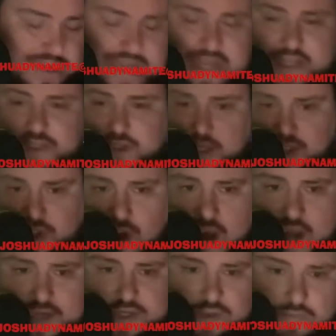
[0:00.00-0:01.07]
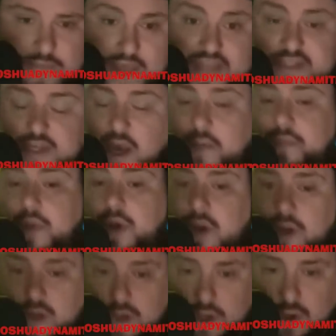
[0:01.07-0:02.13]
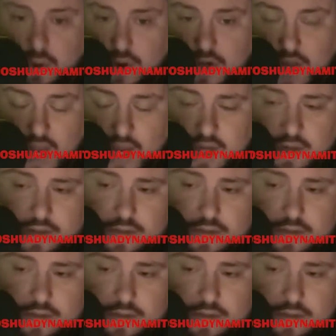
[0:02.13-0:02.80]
is to try to mess up your day.